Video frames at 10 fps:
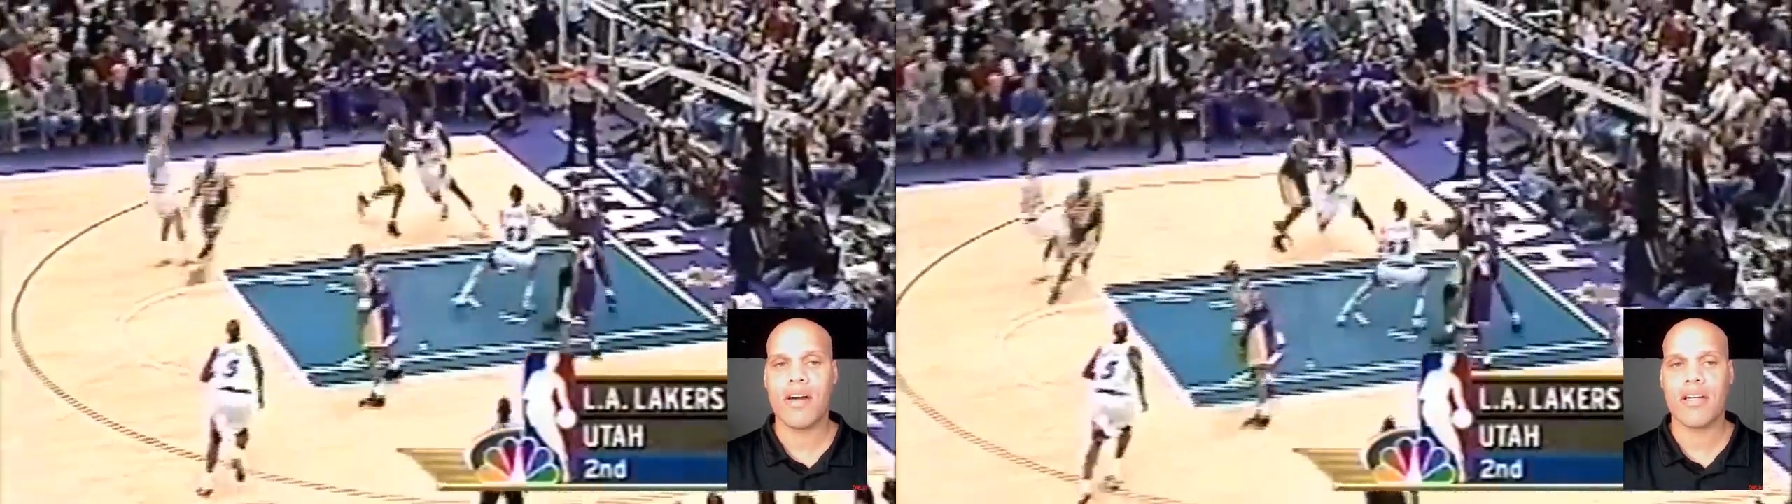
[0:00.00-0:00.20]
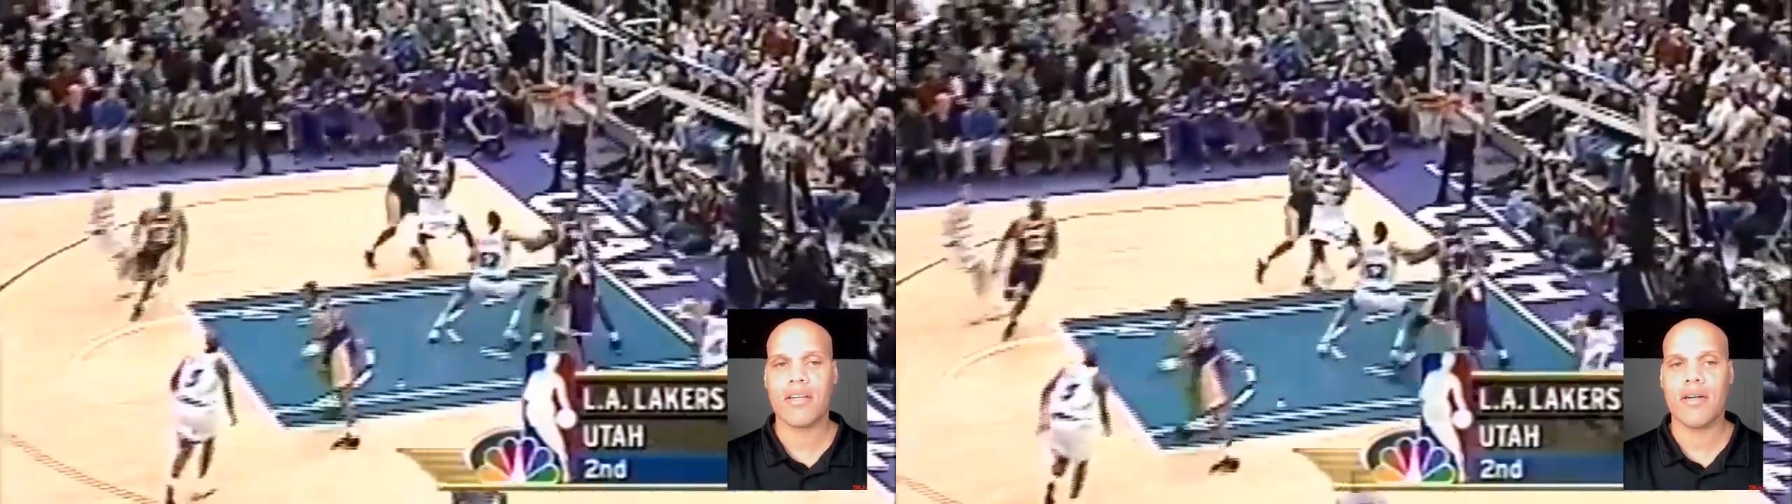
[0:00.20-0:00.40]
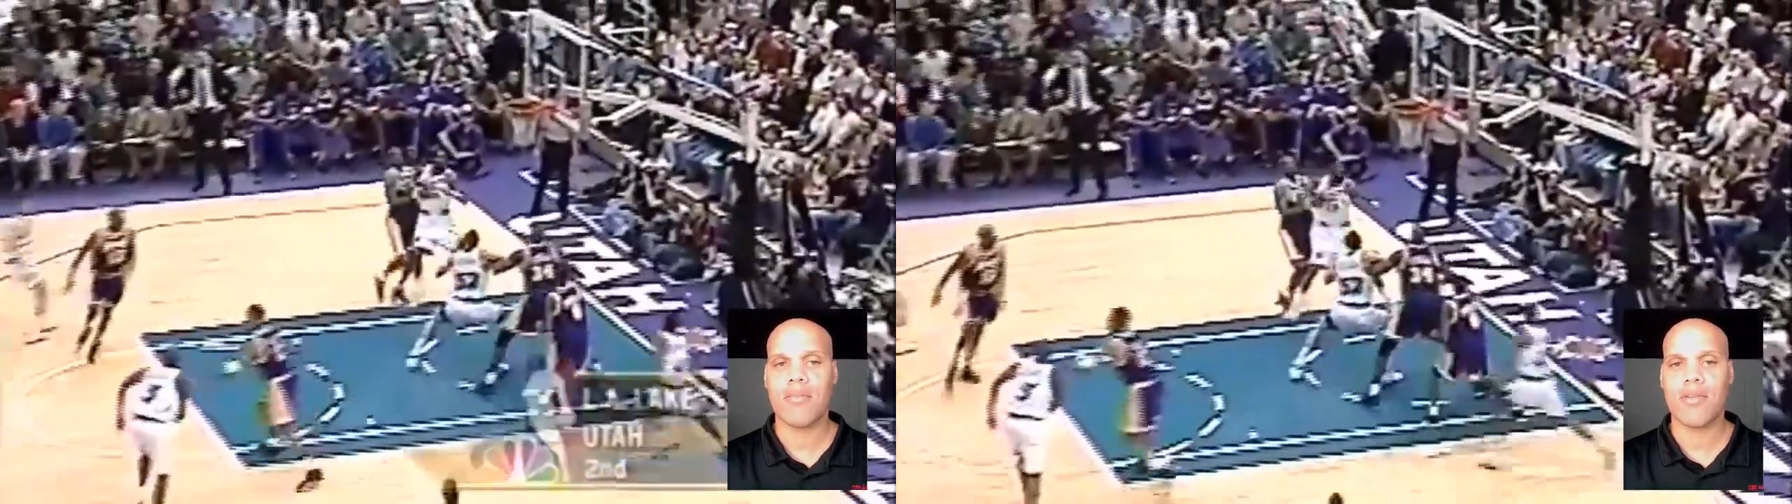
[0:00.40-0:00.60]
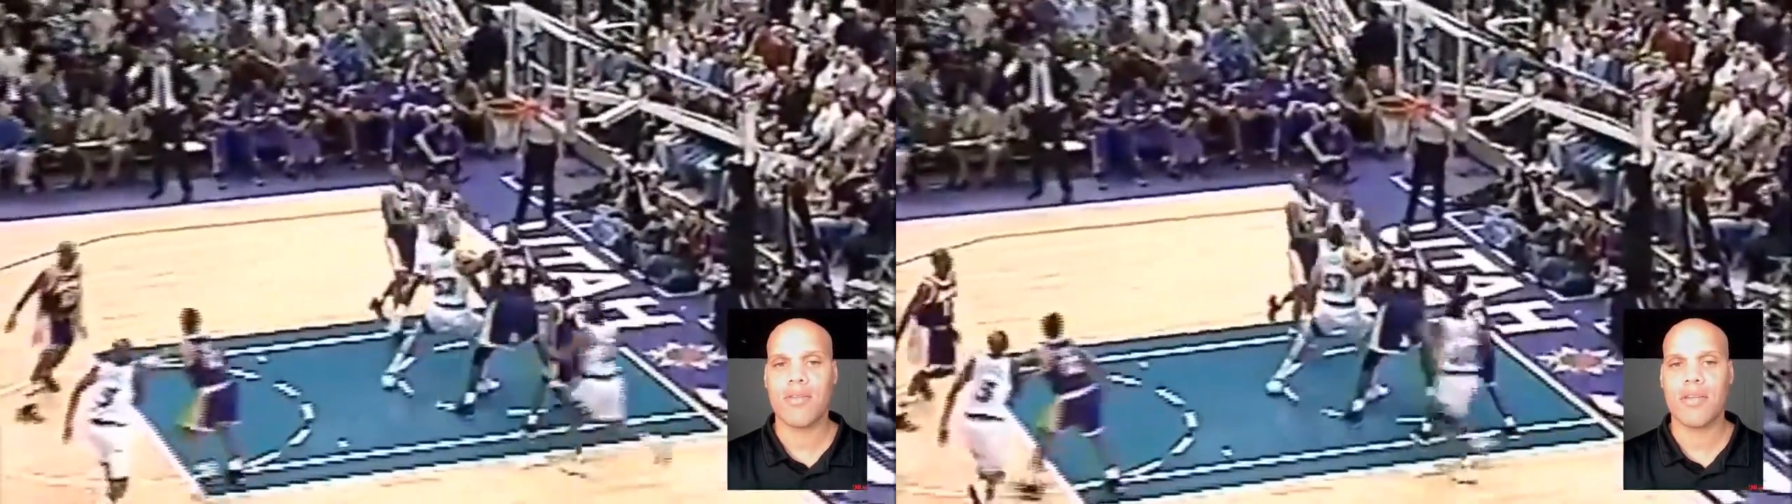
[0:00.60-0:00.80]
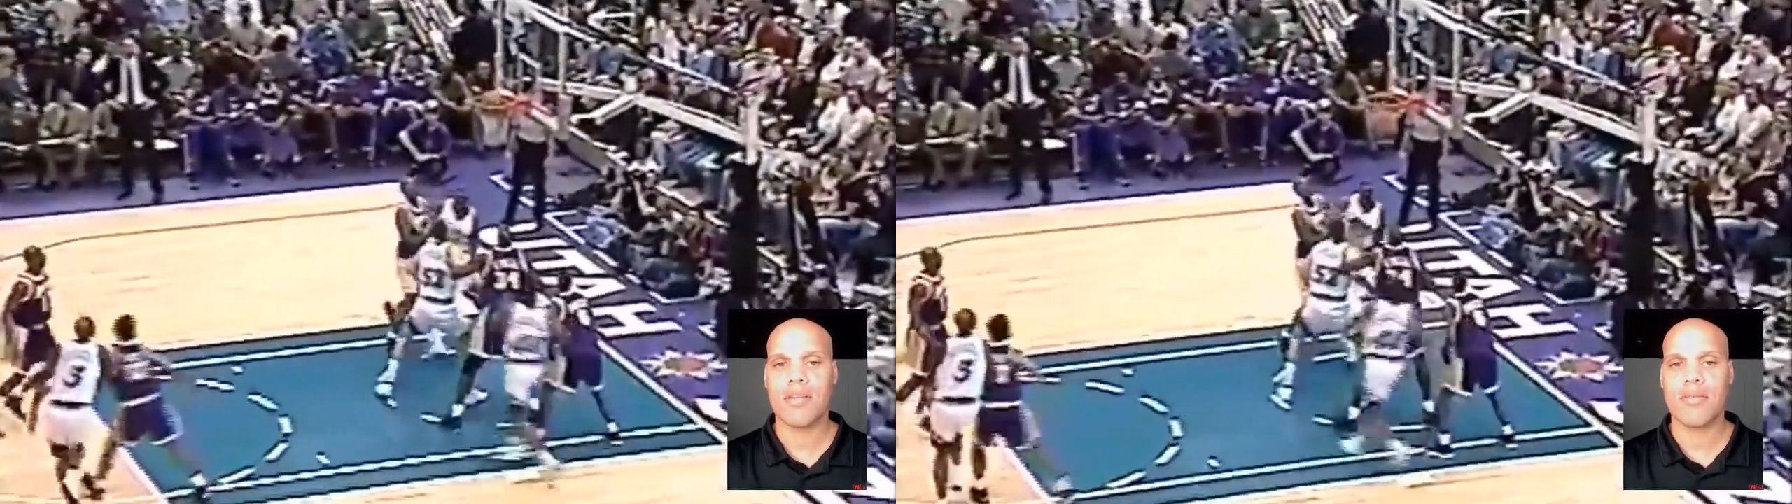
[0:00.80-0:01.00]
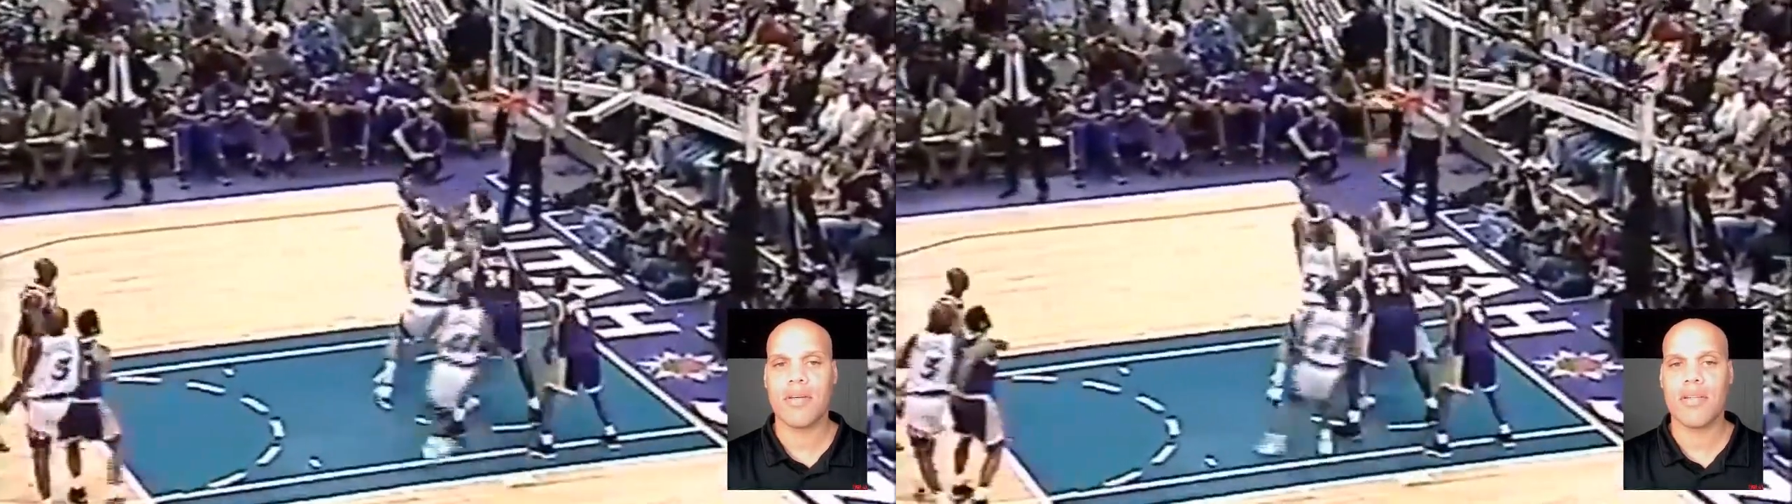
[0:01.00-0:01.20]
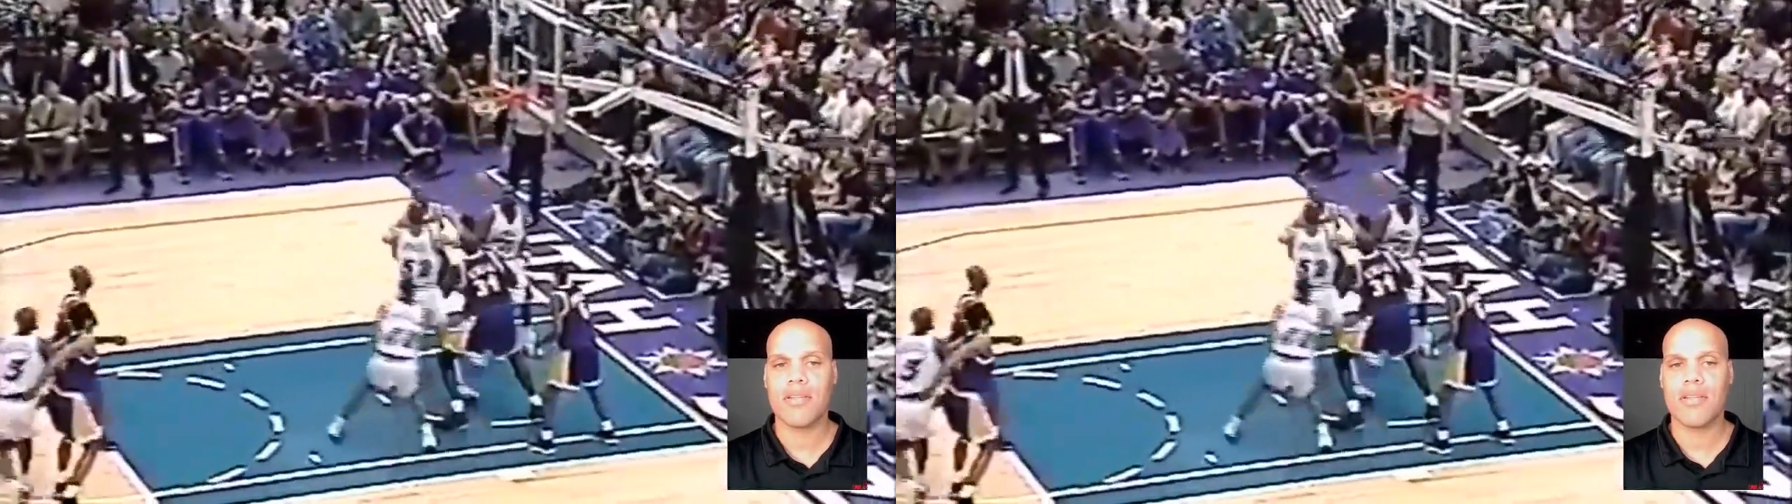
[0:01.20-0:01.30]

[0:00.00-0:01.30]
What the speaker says: a couple of things about this.